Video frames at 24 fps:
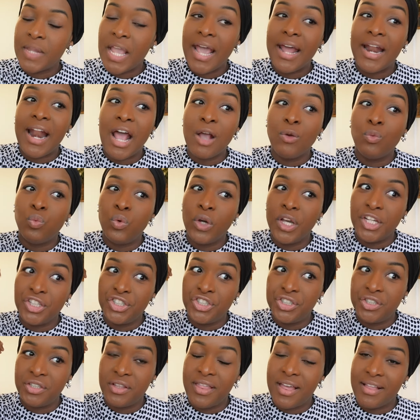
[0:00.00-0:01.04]
And I
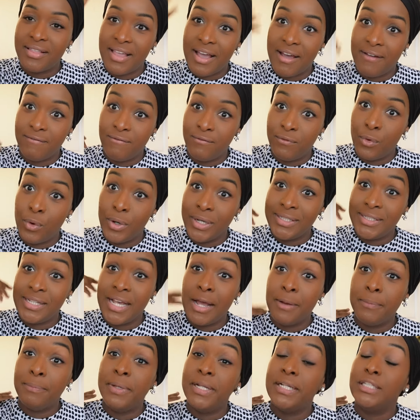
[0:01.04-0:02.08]
wish that that voice
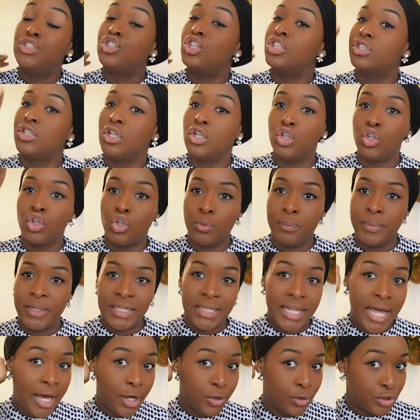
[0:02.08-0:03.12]
had been just a little bit
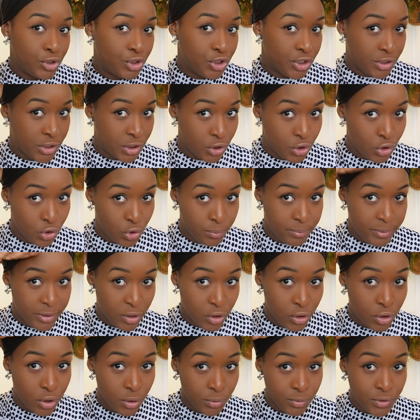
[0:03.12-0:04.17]
louder, just a little bit
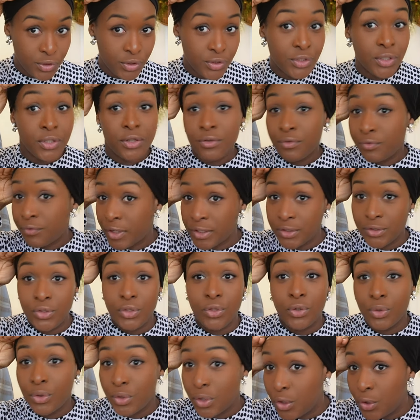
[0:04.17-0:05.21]
closer to the
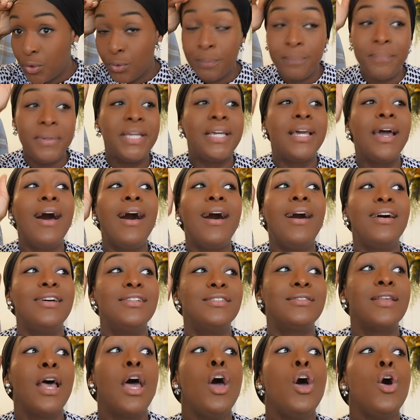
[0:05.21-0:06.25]
frontal lobe,
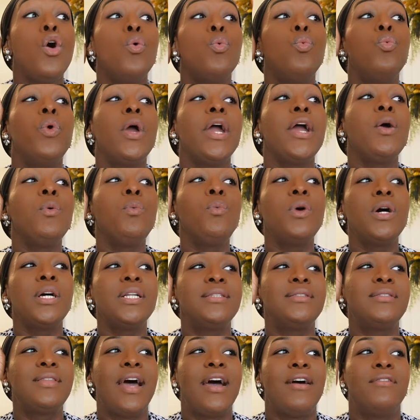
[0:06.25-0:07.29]
because where
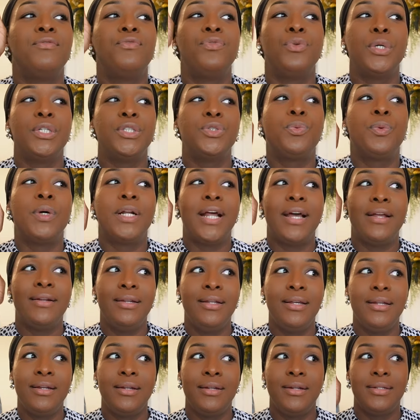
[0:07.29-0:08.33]
was that voice when I
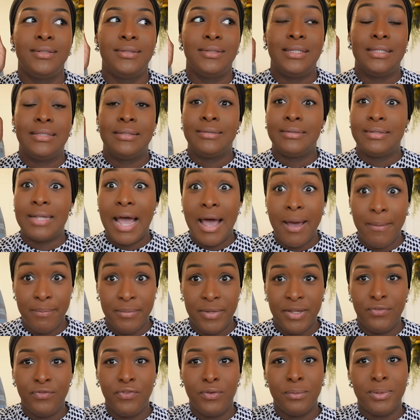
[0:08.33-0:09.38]
needed it to stop
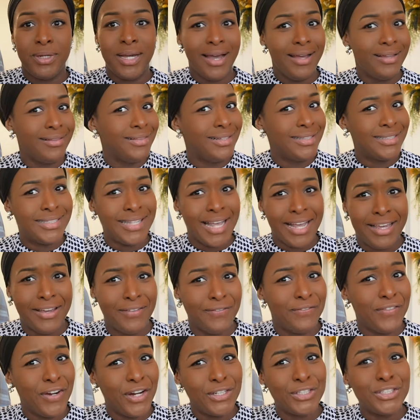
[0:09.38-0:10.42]
me from cutting the
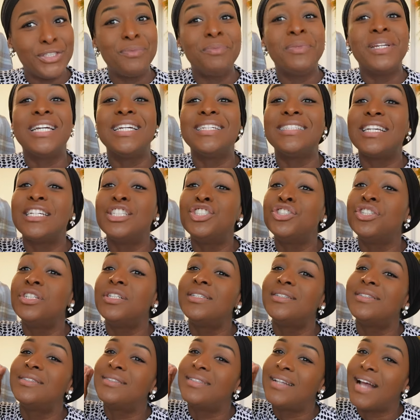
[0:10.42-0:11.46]
second version? Because I should
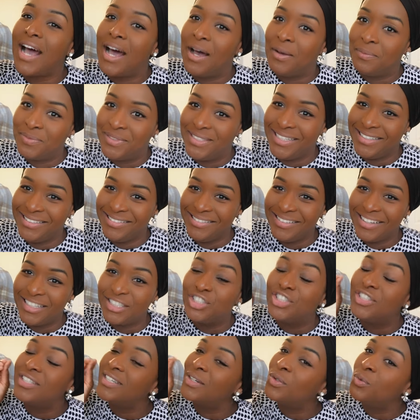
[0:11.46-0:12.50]
have stopped. I
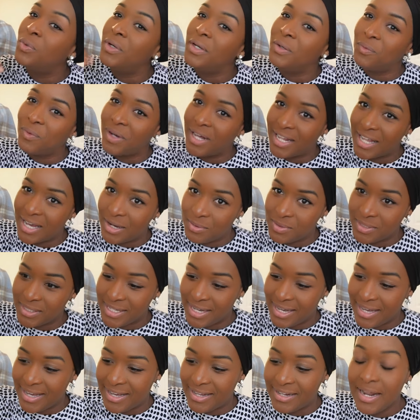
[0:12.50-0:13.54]
should have quit while I was
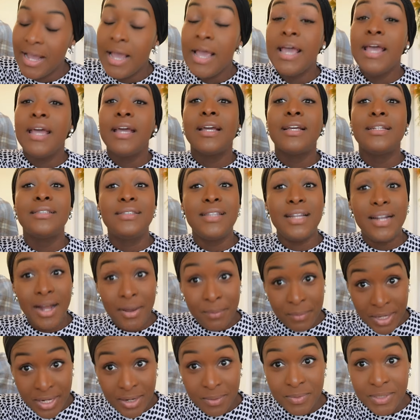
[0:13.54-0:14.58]
ahead, because then I
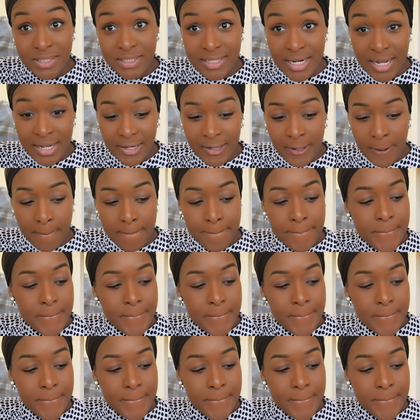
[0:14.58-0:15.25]
made a mistake.